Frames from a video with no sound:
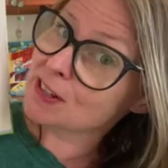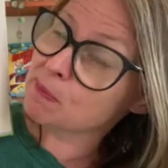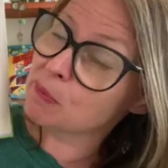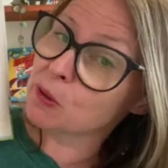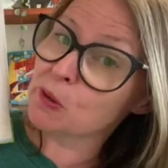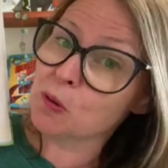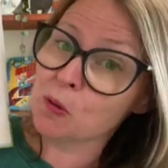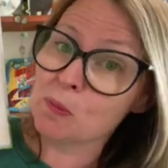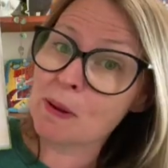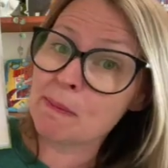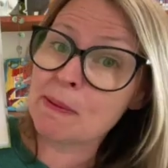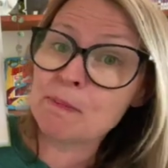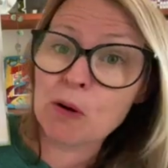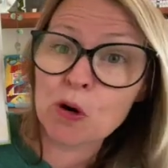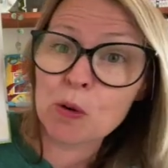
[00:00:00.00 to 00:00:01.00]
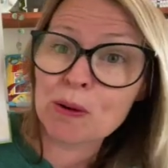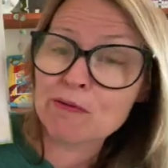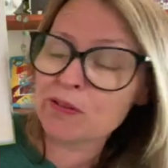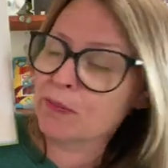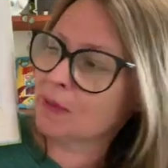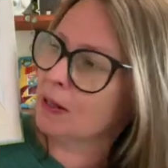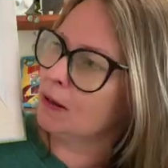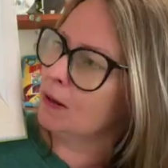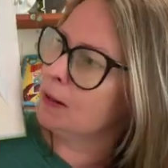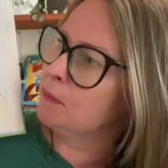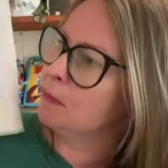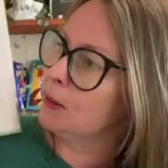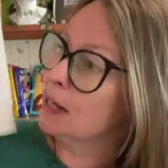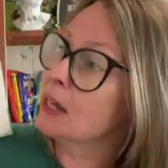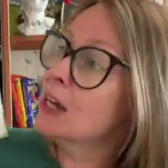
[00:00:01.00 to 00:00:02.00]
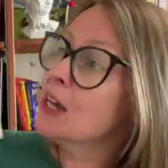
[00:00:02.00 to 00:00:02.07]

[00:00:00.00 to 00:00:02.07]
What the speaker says: book or maybe borrow it from the library,